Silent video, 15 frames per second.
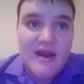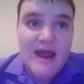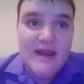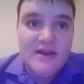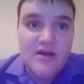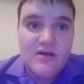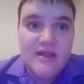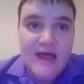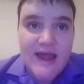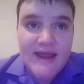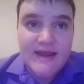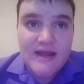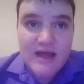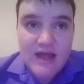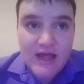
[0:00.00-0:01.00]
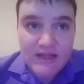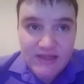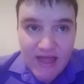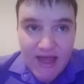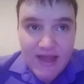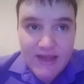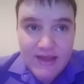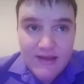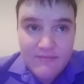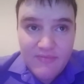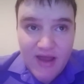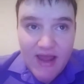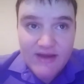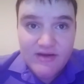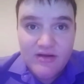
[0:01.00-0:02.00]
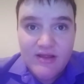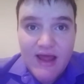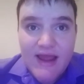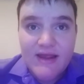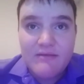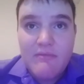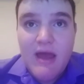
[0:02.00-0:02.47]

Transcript: I do like uh but I do like